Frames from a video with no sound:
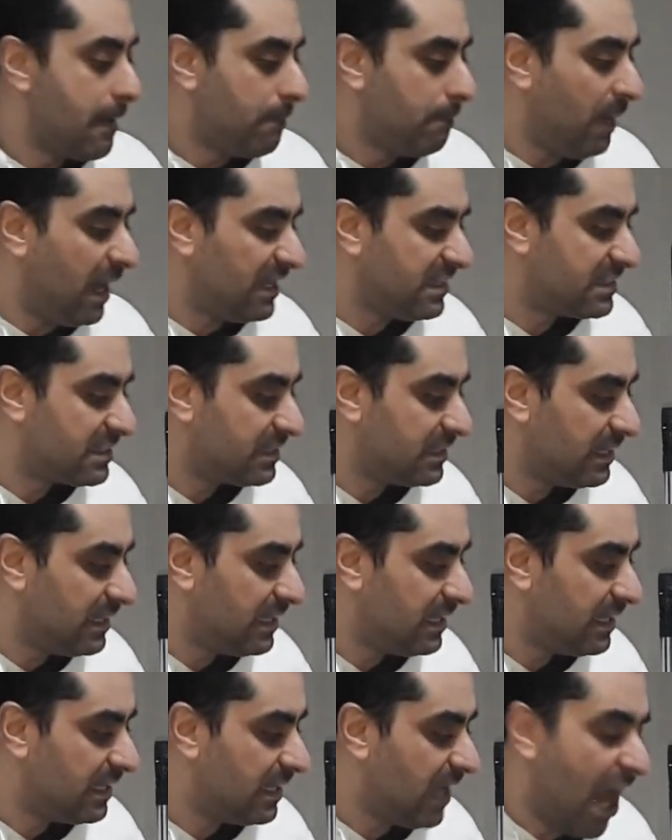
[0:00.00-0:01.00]
but
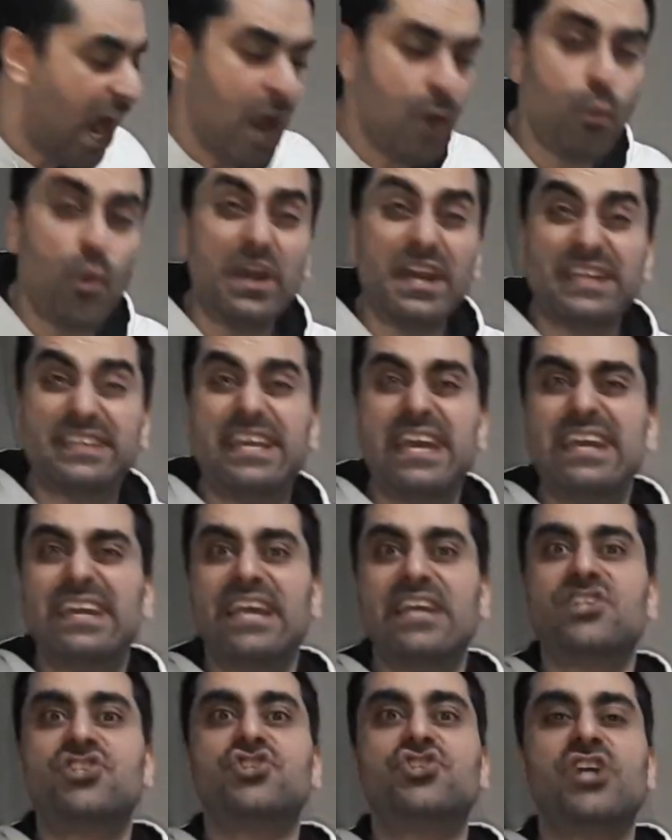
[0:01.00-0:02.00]
I want to take
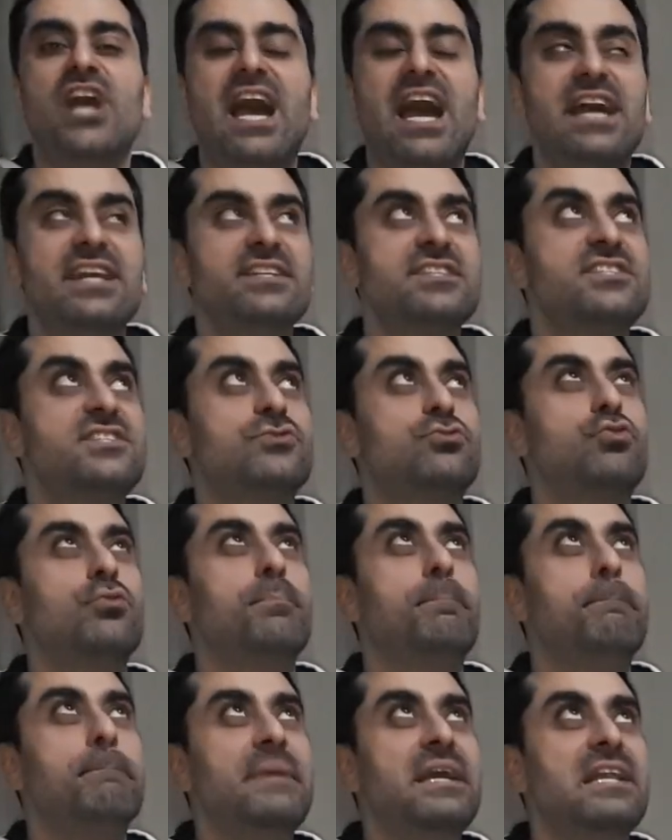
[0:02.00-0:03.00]
a chance to
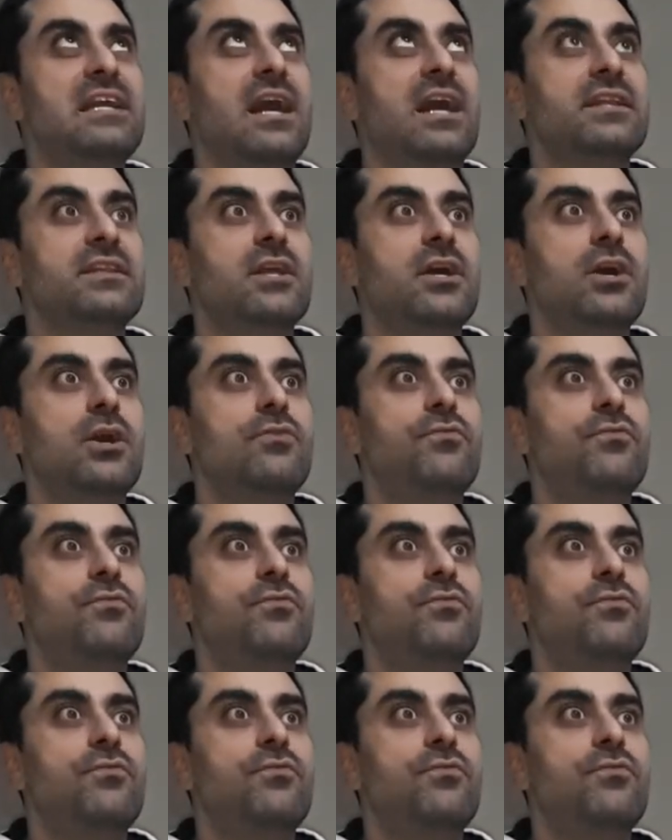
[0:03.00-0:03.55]
Milan